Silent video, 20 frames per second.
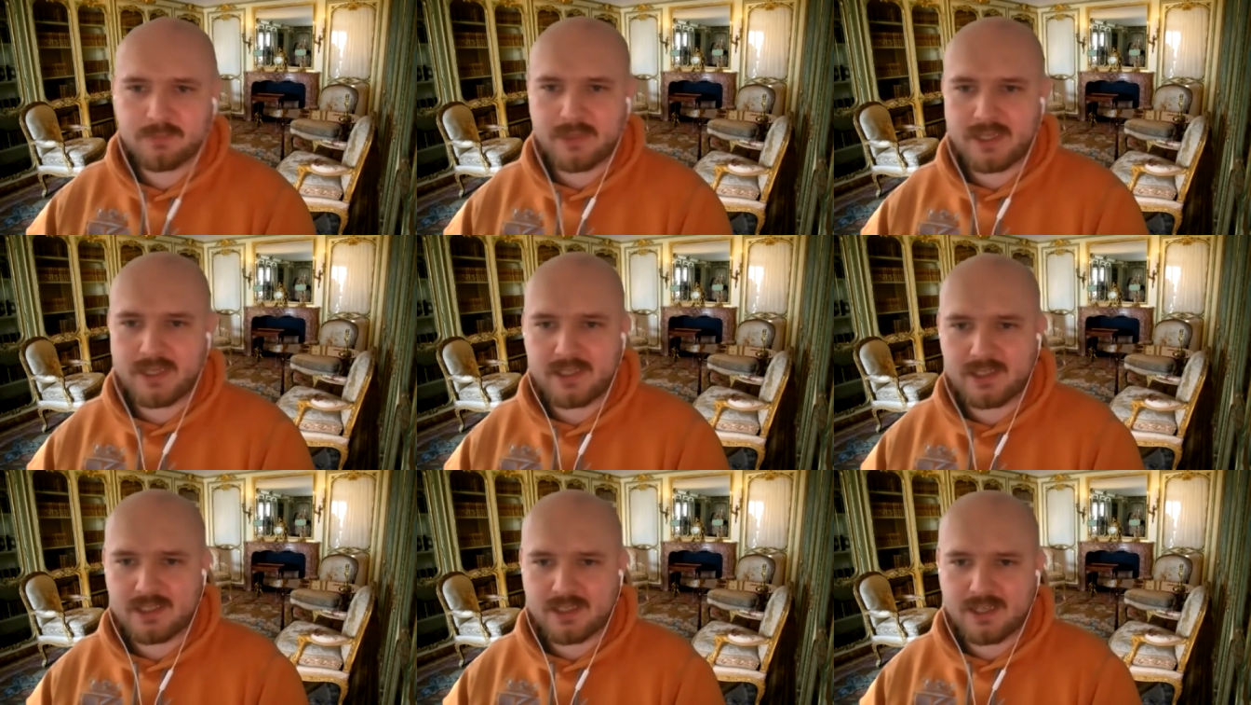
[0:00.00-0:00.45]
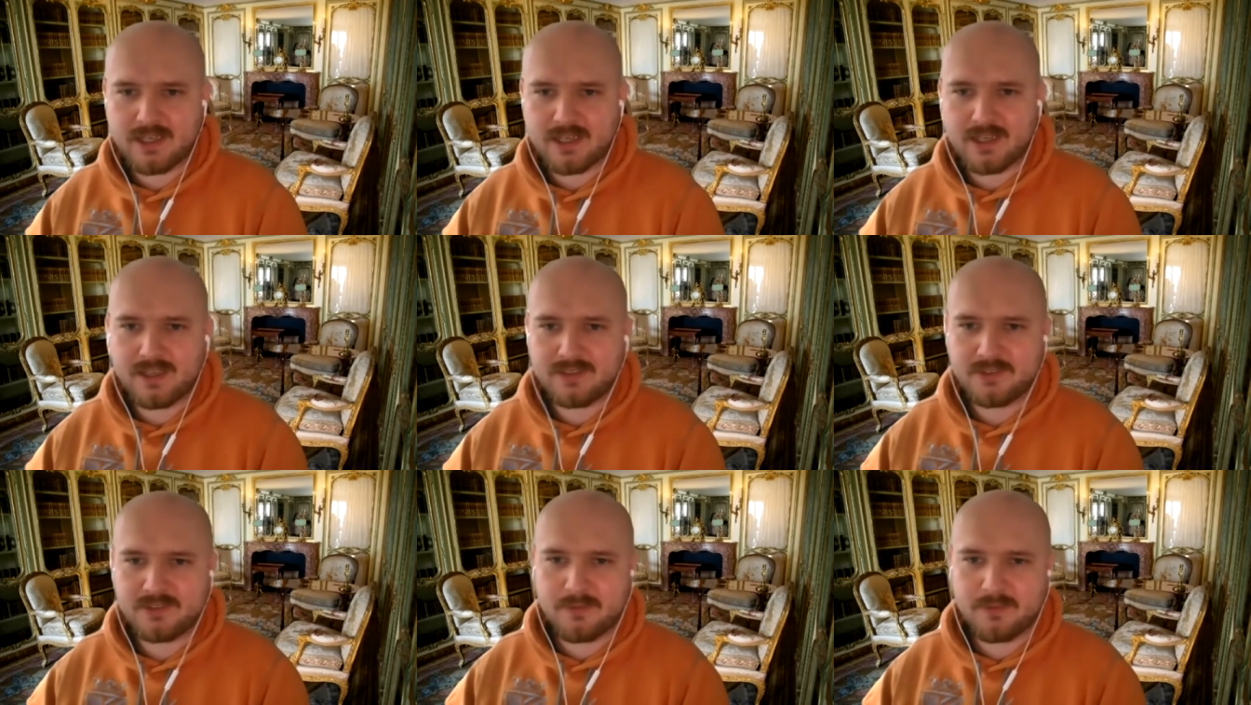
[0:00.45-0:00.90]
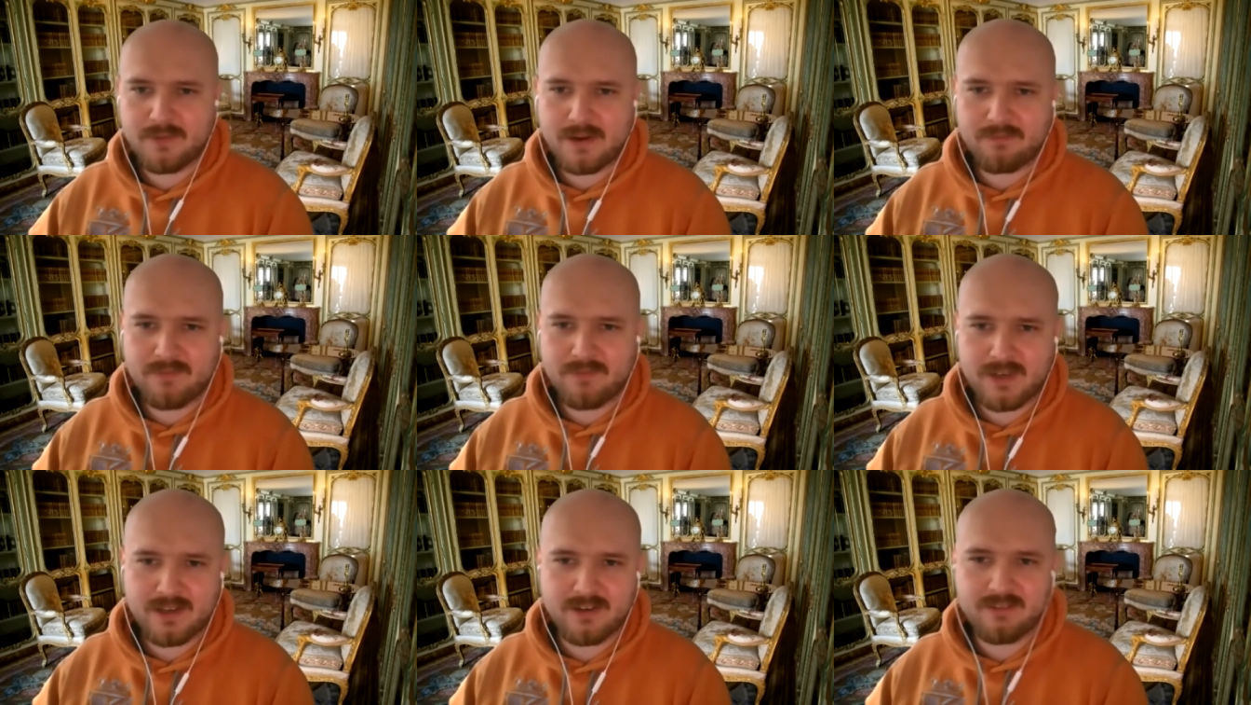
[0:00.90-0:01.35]
being a new
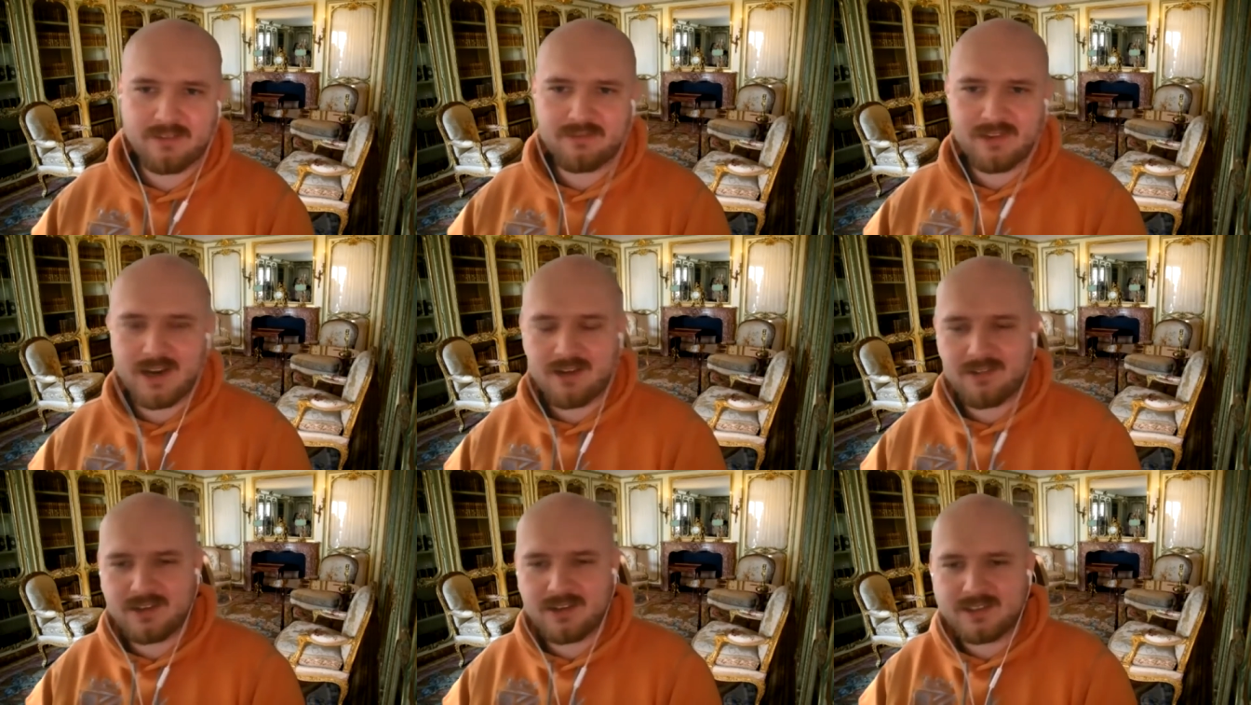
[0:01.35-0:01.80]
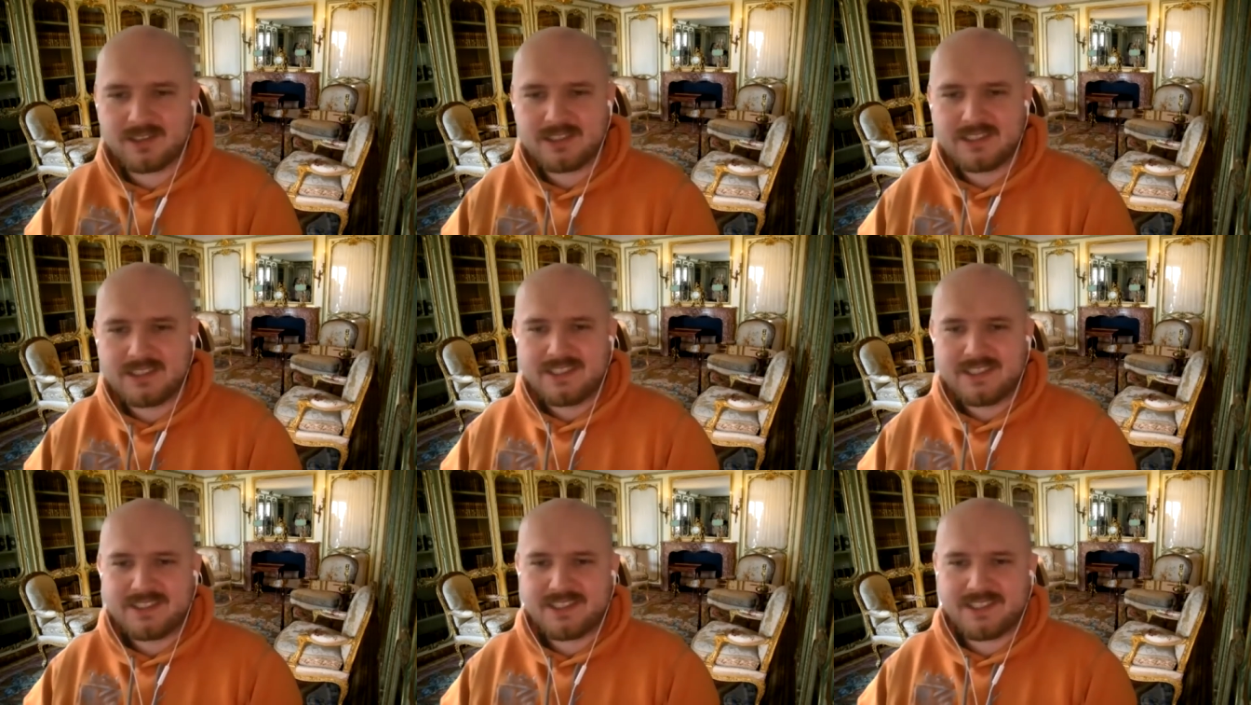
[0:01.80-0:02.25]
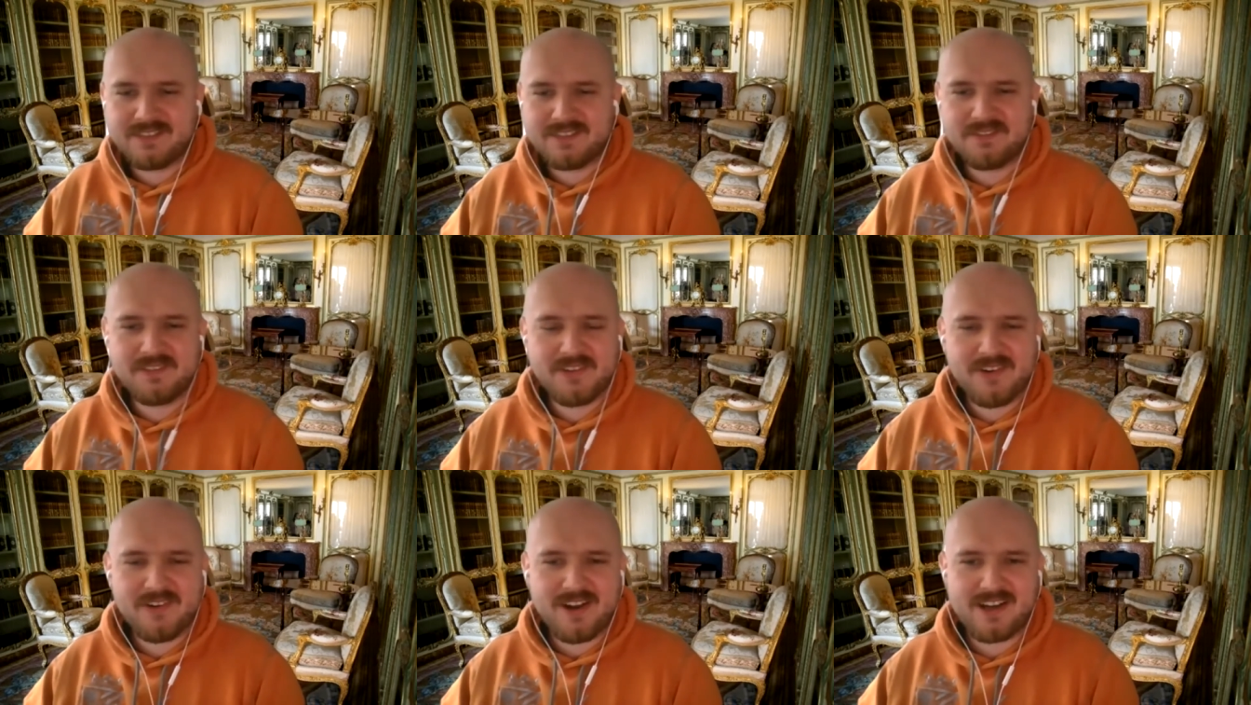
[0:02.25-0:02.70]
member of our
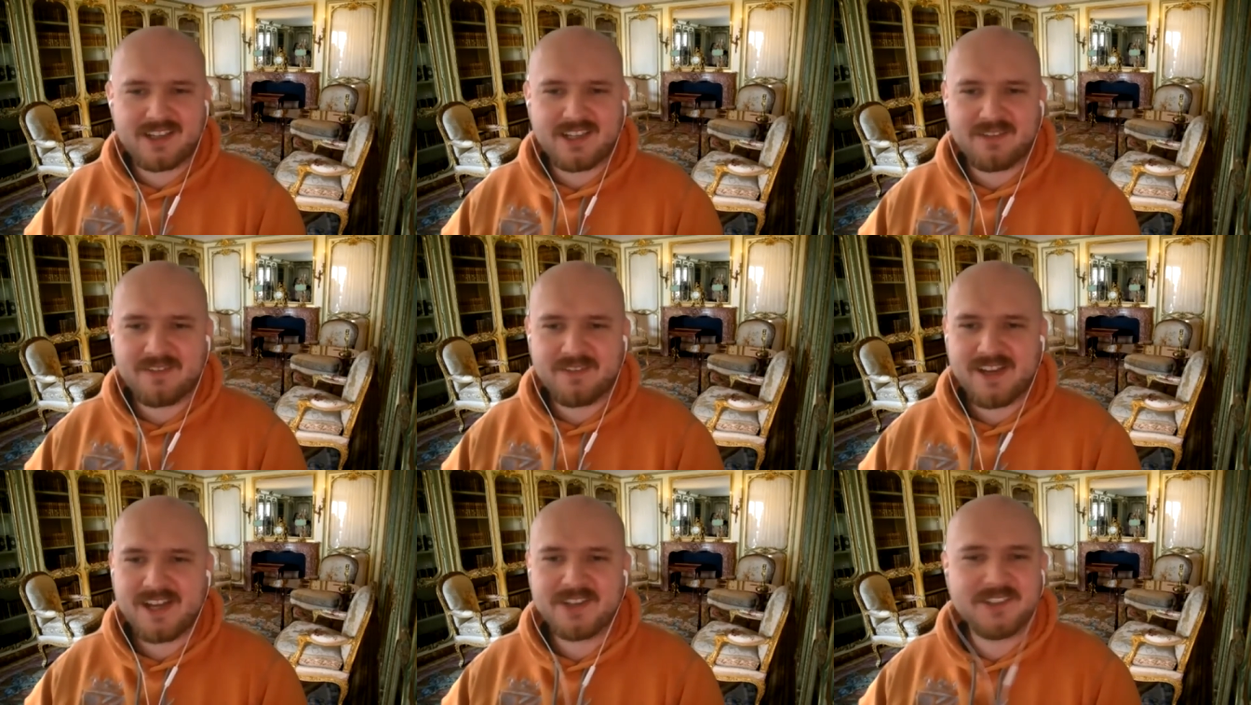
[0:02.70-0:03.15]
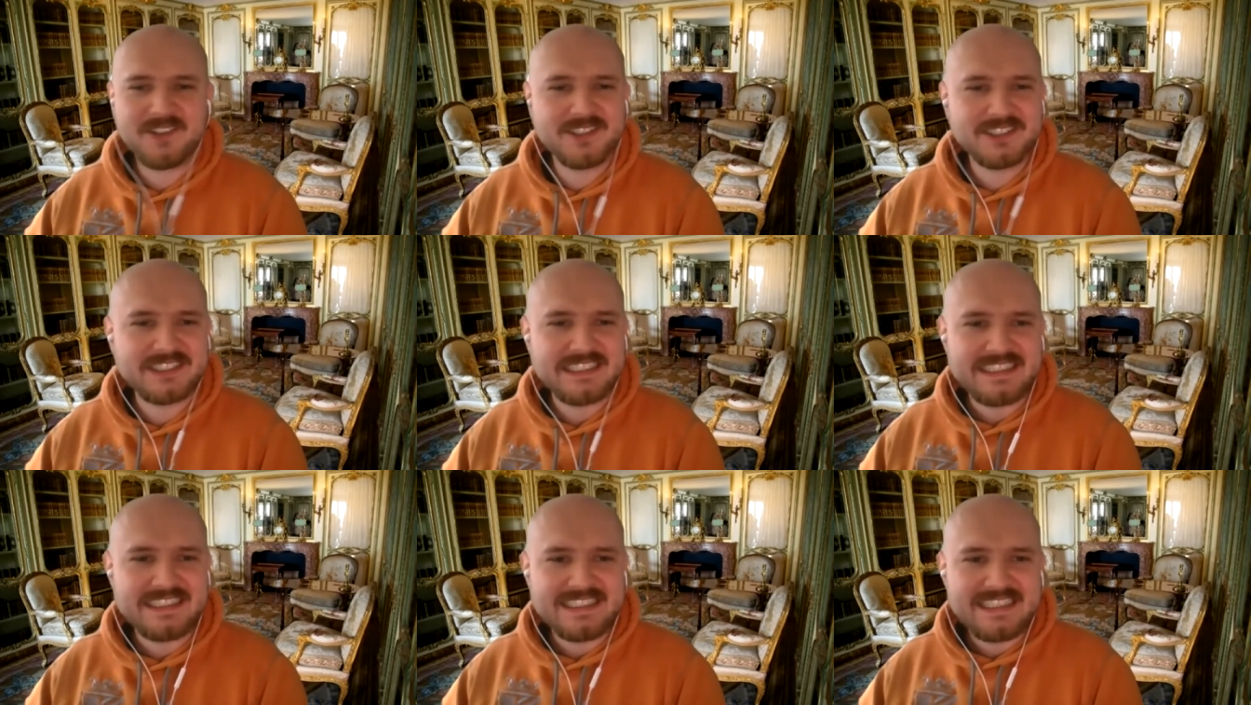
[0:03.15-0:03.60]
team. Welcome, Janos.